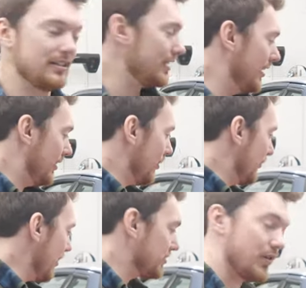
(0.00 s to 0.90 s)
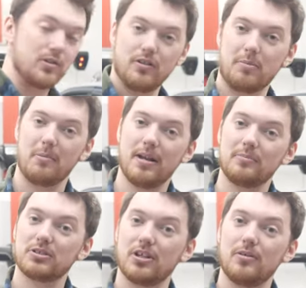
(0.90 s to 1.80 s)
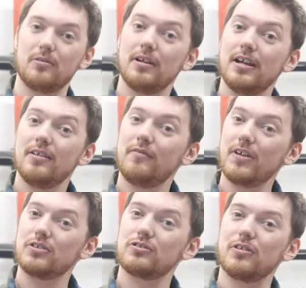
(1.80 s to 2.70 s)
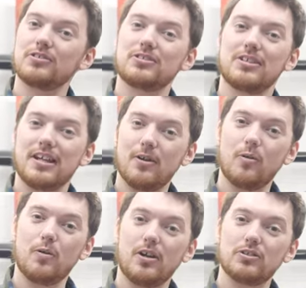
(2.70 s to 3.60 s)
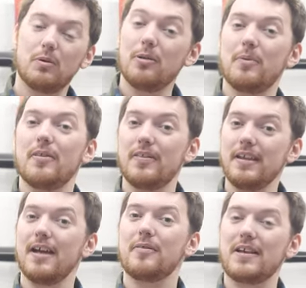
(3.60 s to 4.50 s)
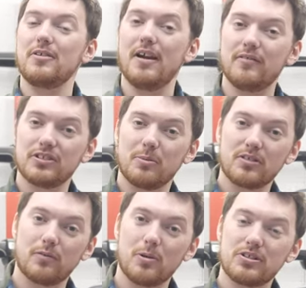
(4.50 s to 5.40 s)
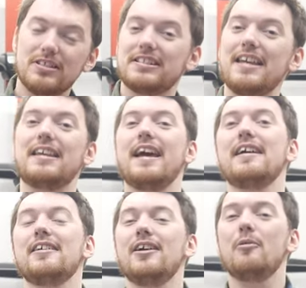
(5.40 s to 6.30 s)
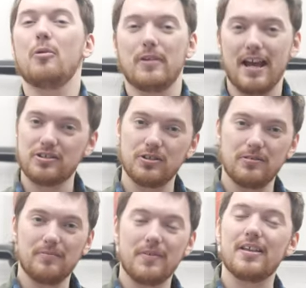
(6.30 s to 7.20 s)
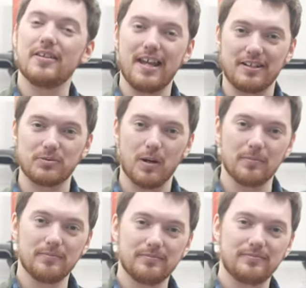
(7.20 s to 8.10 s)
Got a nice road trip coming up, so fingers crossed it all goes well. But yeah, thank you ever so much for watching, take care, we'll catch you in the next one.